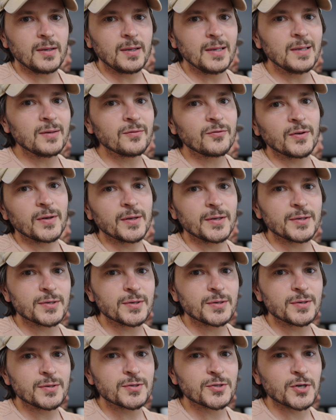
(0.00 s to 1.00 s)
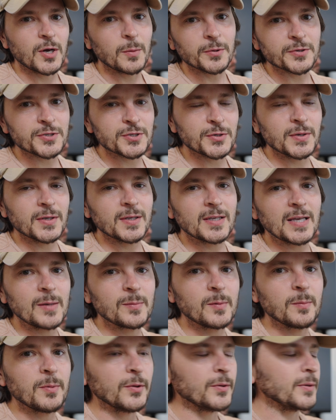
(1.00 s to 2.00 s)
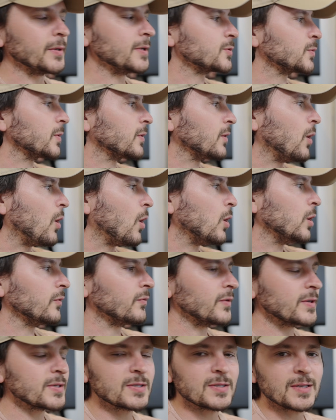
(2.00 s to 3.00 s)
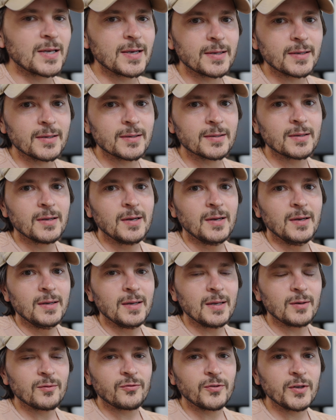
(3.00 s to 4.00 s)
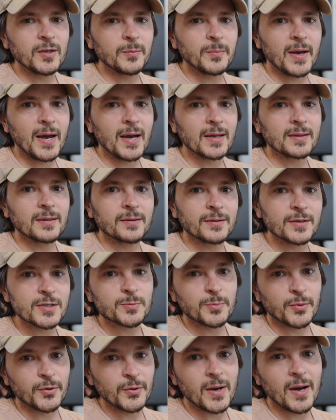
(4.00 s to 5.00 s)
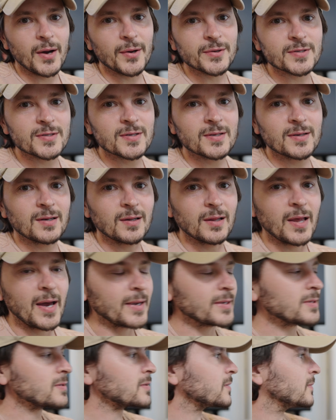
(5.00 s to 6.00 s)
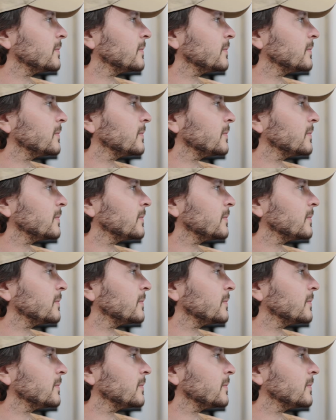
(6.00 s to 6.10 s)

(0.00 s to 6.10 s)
infinite troubleshooting capabilities with all of this data and feedback that this brew house collects.